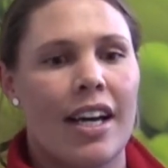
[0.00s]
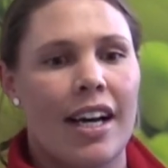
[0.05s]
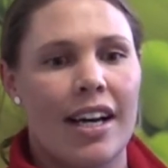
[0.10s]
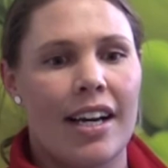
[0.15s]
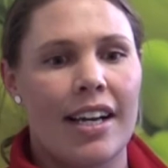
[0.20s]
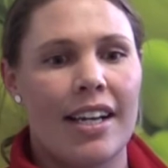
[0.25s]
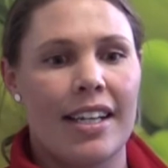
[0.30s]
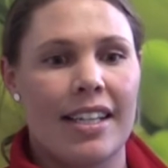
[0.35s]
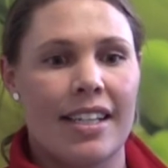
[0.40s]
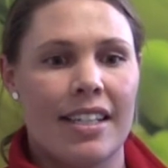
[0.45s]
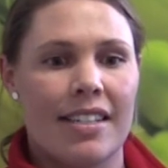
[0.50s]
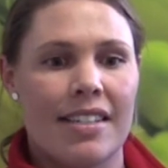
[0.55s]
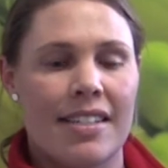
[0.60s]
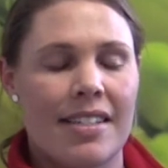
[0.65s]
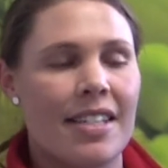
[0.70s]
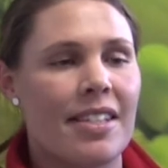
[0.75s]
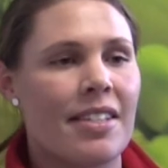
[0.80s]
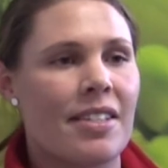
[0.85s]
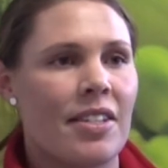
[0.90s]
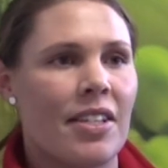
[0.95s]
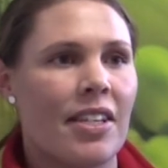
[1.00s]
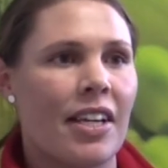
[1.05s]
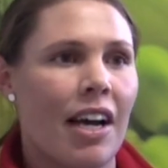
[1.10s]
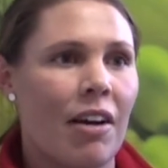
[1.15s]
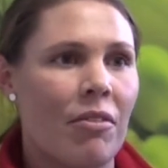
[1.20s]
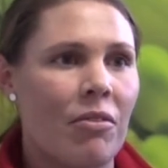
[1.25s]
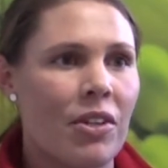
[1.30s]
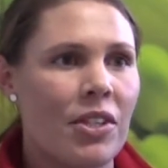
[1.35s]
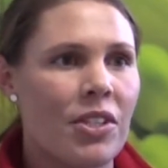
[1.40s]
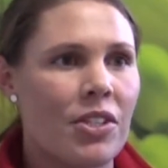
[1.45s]
a 6-year
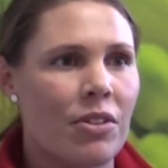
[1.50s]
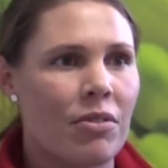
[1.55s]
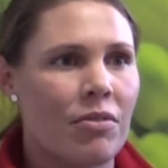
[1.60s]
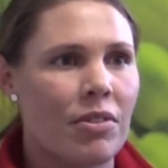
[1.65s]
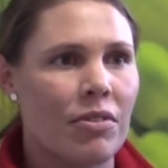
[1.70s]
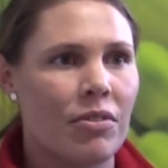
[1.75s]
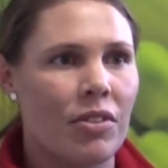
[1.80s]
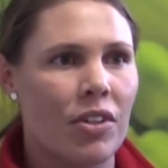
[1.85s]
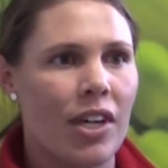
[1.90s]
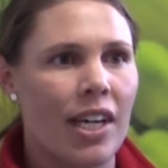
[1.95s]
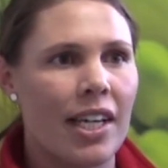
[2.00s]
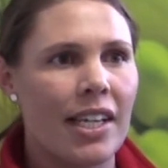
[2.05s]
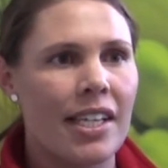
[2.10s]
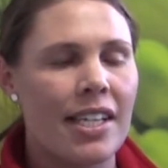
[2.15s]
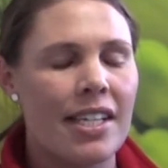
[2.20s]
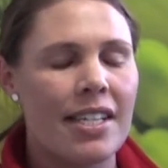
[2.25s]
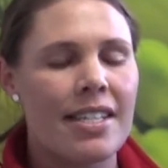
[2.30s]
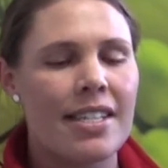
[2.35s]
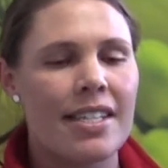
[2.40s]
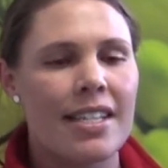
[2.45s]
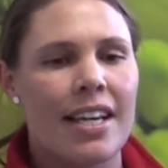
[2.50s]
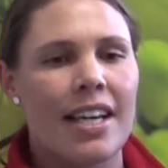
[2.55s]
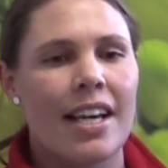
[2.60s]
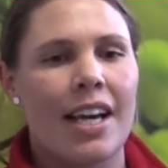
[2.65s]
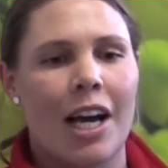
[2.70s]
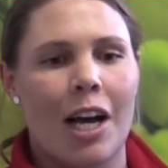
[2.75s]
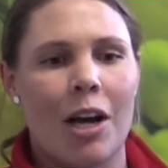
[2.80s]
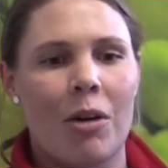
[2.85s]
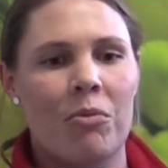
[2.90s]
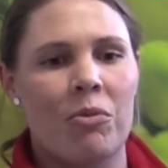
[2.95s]
average of the varieties
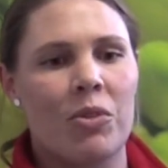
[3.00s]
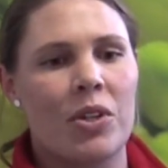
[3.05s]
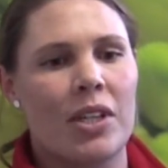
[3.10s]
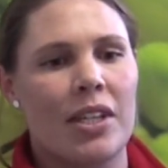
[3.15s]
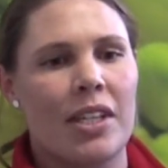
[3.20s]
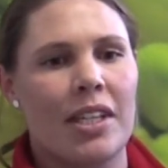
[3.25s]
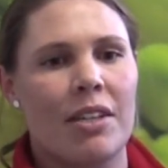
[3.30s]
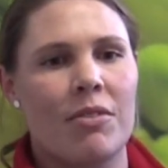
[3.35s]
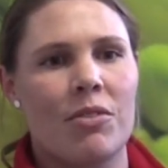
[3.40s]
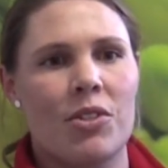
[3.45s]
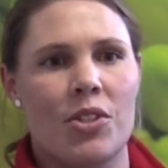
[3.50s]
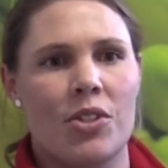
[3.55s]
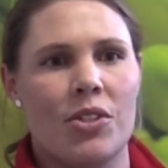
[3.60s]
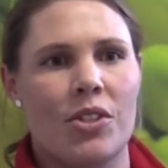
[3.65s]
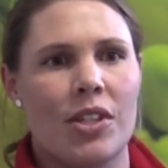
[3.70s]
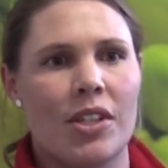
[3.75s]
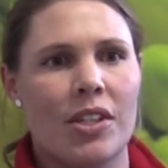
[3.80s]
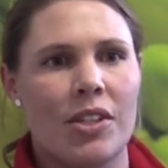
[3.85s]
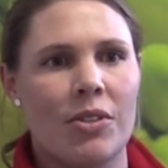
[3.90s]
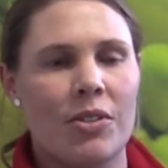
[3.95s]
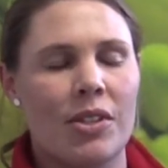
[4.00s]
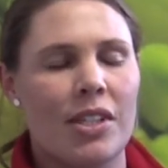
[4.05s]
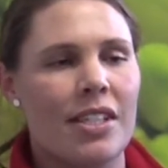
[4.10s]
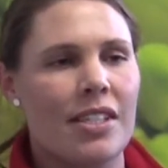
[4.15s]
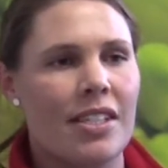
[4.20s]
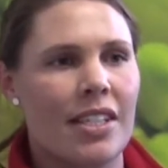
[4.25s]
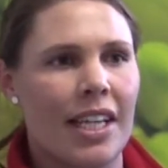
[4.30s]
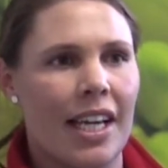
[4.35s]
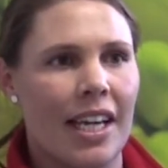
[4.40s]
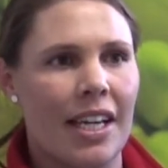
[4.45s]
really gives you a good
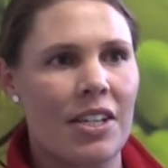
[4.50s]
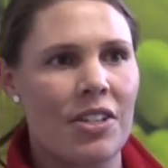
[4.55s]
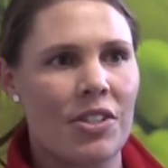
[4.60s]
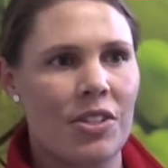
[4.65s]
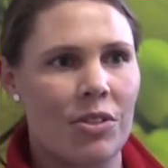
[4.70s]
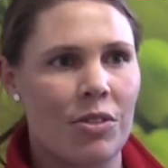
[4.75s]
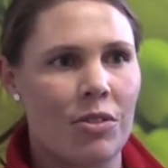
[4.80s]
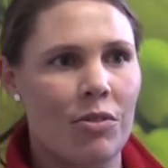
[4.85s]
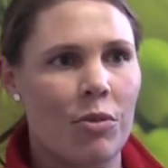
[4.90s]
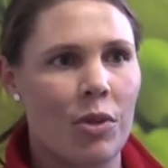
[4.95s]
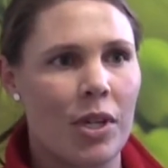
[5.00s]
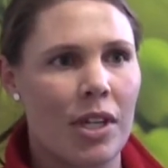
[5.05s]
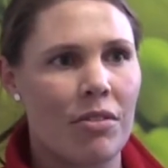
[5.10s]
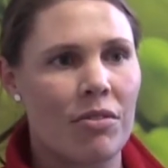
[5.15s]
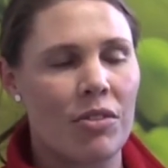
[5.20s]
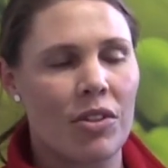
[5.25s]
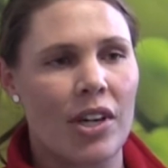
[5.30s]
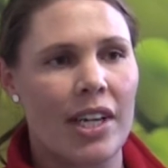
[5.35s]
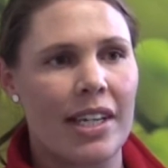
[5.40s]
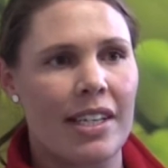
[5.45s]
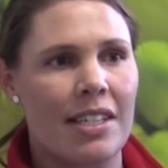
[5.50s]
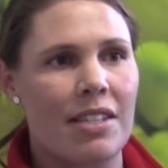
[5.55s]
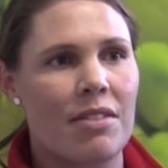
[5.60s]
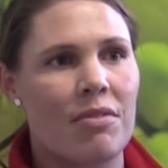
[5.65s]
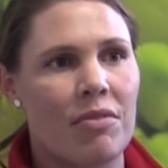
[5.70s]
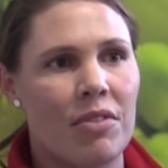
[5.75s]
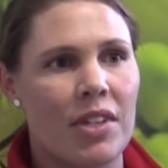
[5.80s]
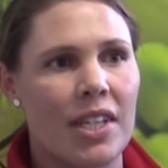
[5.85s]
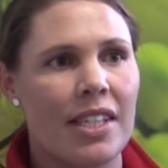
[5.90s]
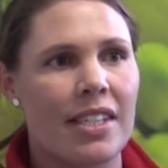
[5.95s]
indication of where varieties
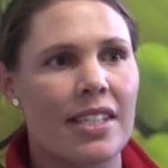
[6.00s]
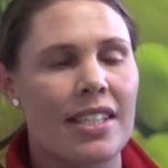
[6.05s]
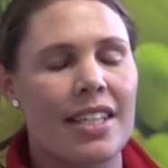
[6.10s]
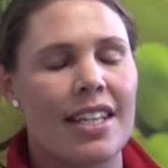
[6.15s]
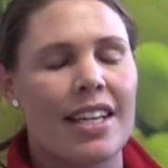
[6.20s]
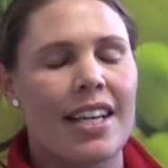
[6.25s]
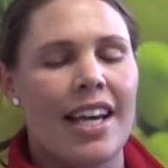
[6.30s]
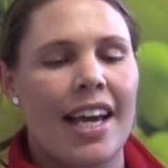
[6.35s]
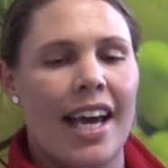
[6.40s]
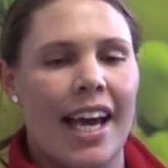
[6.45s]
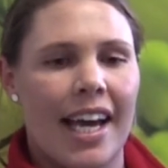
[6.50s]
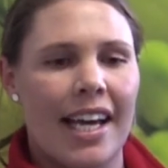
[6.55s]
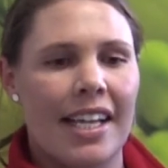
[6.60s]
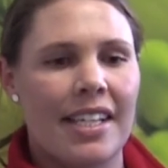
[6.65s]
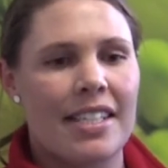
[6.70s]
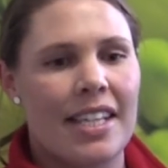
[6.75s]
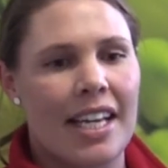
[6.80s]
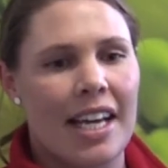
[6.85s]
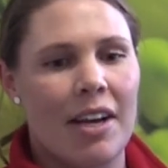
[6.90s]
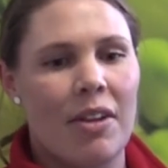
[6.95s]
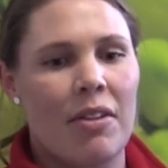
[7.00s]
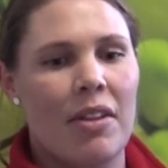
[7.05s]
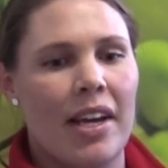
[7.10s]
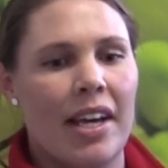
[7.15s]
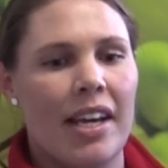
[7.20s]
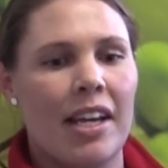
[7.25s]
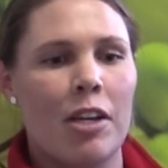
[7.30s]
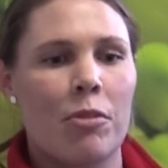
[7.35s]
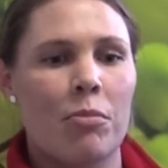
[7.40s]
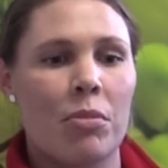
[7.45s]
fit and how
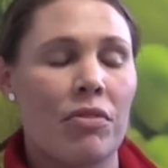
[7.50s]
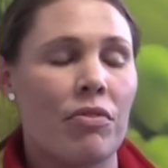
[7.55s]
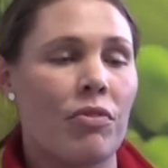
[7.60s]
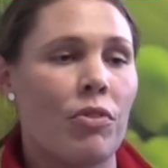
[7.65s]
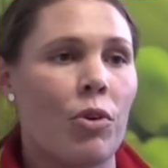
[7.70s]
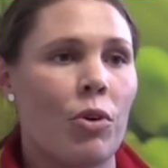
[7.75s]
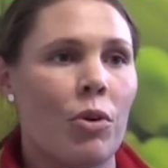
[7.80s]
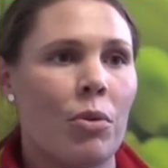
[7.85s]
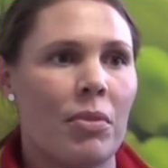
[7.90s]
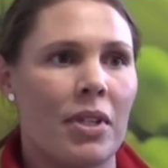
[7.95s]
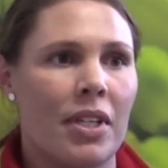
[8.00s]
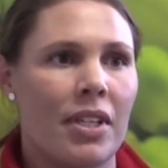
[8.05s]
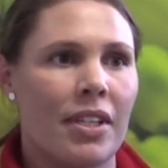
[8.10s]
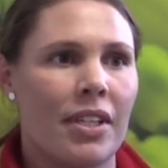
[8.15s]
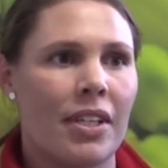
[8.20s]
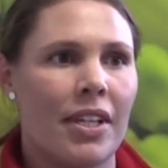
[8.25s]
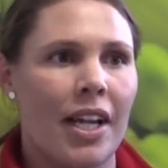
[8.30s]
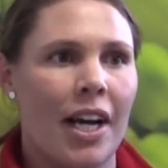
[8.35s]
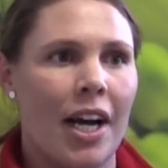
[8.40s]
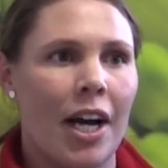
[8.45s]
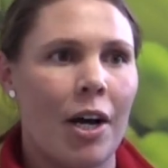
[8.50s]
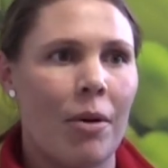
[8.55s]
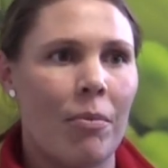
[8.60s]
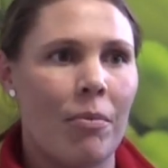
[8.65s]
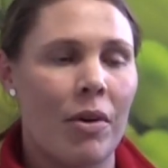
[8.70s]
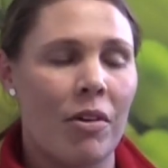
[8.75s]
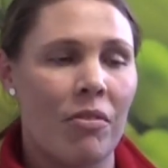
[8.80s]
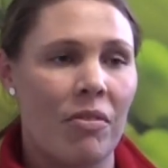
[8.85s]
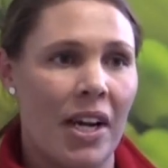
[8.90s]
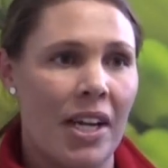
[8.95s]
they perform in
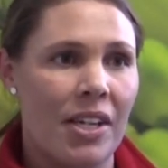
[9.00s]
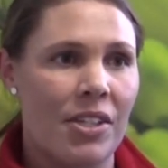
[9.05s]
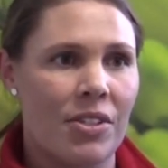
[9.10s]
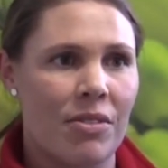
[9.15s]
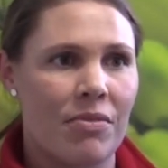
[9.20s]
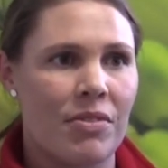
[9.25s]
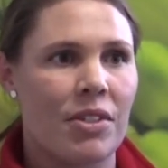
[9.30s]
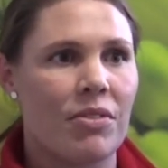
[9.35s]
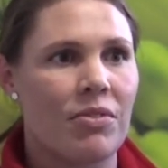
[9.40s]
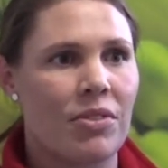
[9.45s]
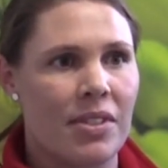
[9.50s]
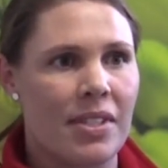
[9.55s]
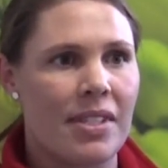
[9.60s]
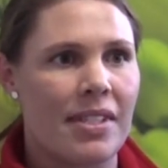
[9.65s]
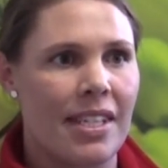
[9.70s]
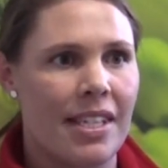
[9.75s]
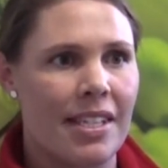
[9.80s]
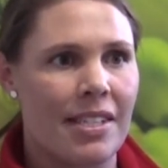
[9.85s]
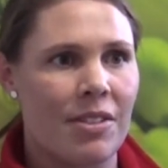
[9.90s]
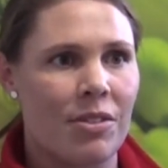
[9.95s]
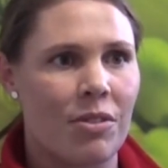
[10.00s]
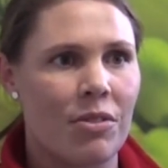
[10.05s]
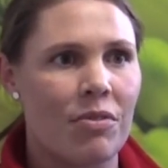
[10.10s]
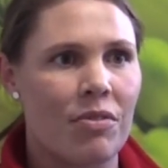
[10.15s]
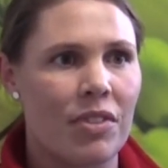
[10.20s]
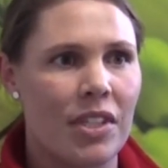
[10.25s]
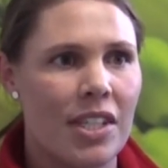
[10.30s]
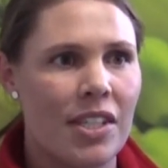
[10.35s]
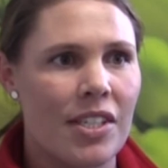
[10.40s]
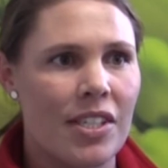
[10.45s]
a range of different seasonal
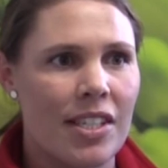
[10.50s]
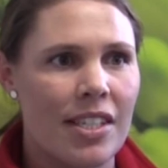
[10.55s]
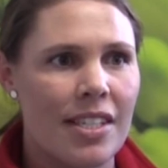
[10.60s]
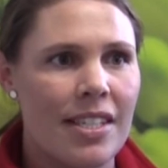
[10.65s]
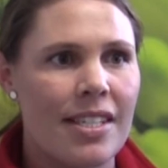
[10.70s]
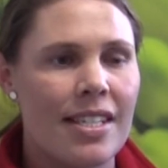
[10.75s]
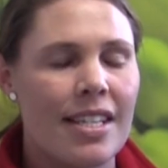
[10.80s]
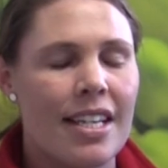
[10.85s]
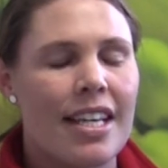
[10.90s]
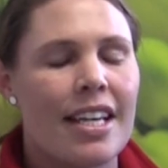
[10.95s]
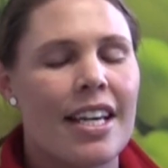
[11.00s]
finishes.